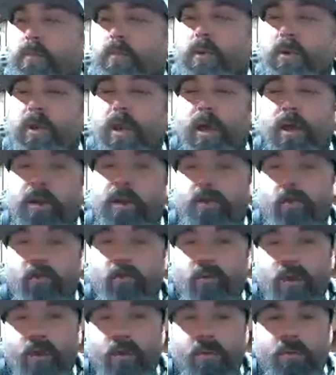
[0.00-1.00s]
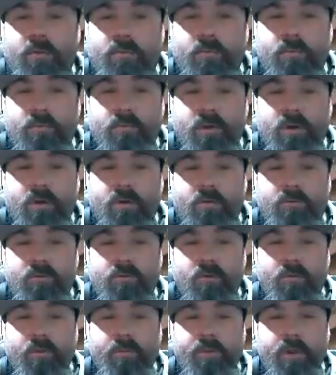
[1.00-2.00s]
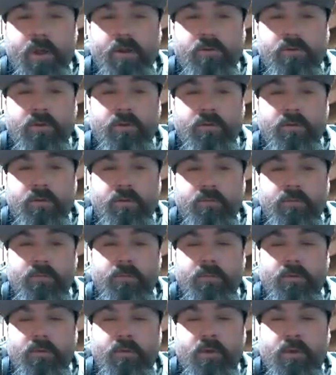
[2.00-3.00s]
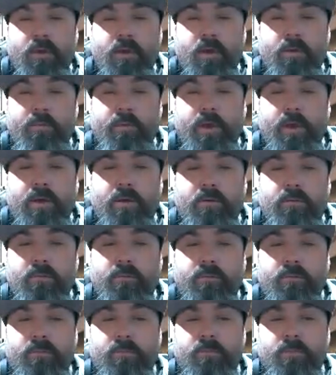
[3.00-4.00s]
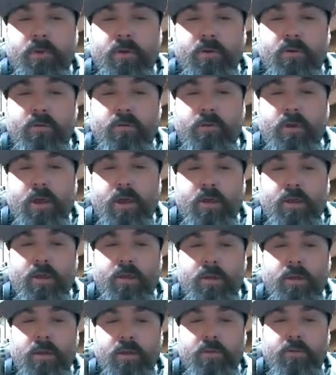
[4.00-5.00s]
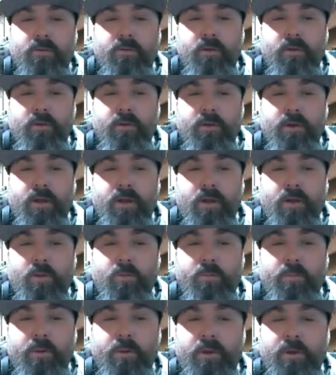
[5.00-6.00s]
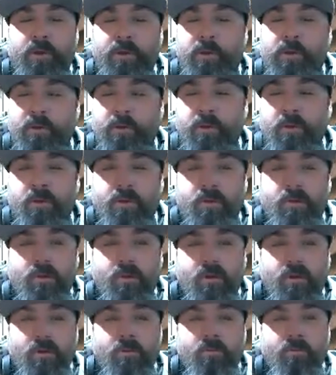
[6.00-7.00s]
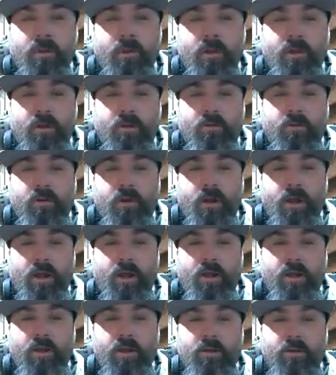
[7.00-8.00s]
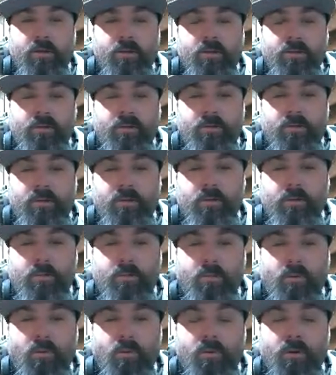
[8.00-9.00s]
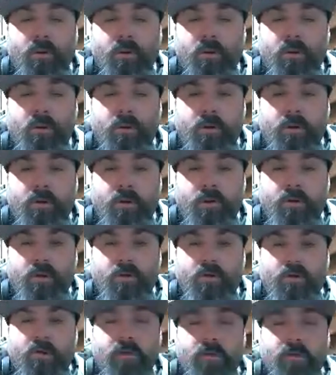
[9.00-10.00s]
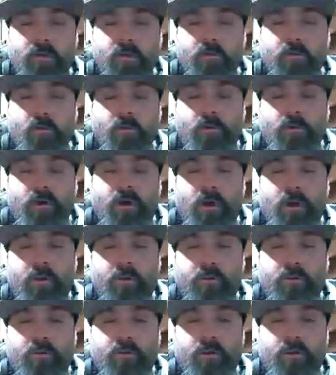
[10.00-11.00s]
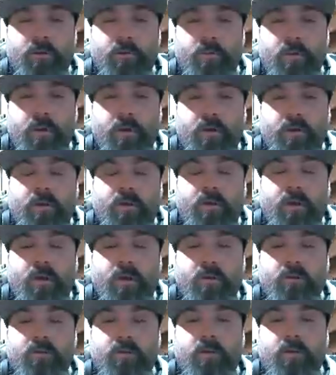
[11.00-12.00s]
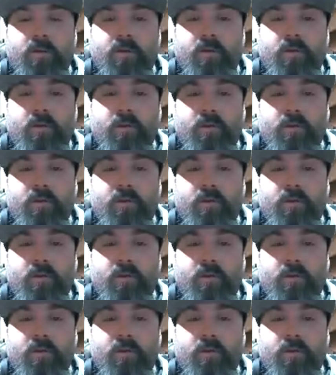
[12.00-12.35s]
But yeah, subscribe. Join my Patreon. Help me out. Understand that it's there to help me create more. The more content, the better the content.